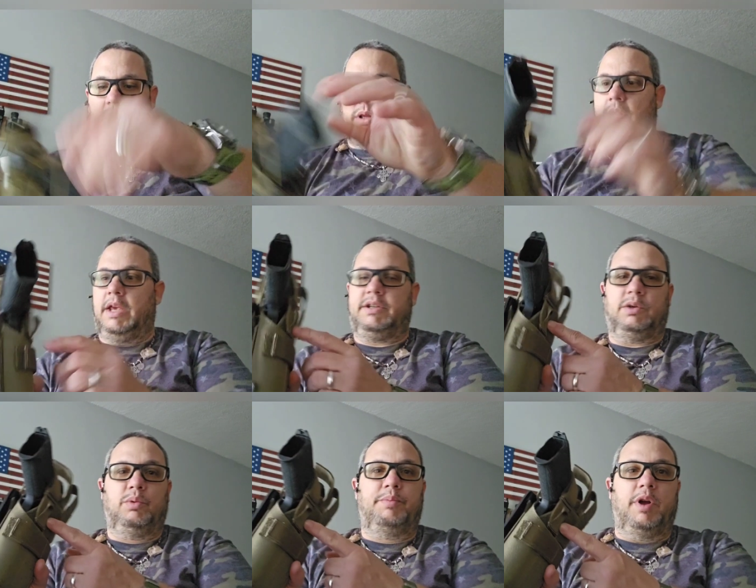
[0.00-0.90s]
That's just
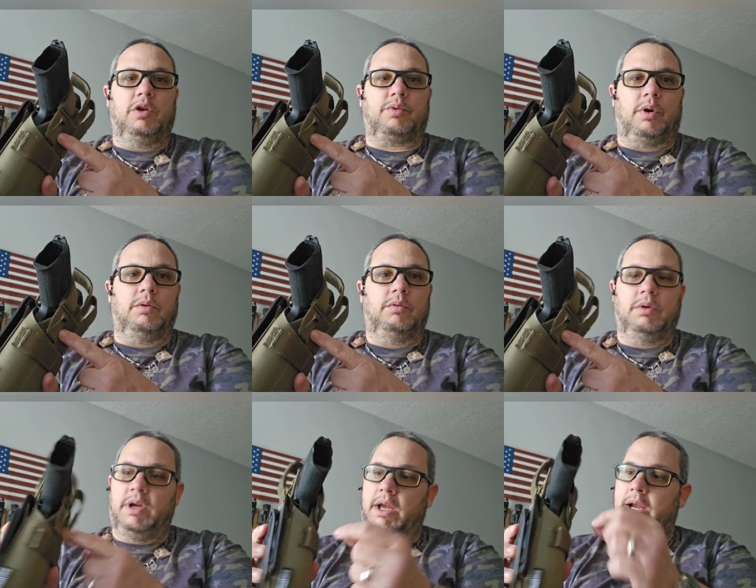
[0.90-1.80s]
with Velcro
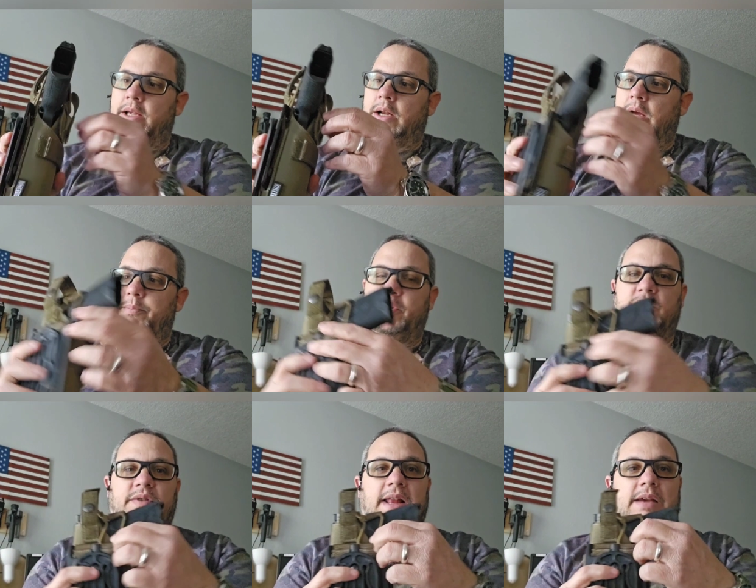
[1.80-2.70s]
and a piece
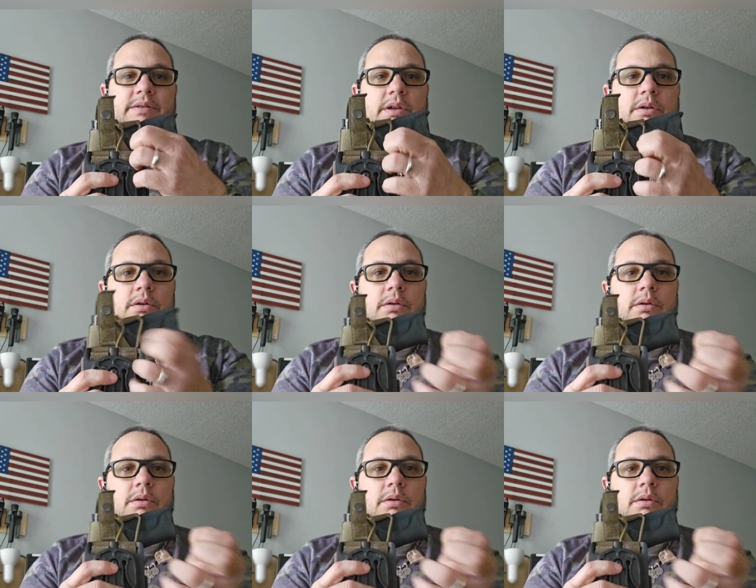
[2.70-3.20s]
of elastic.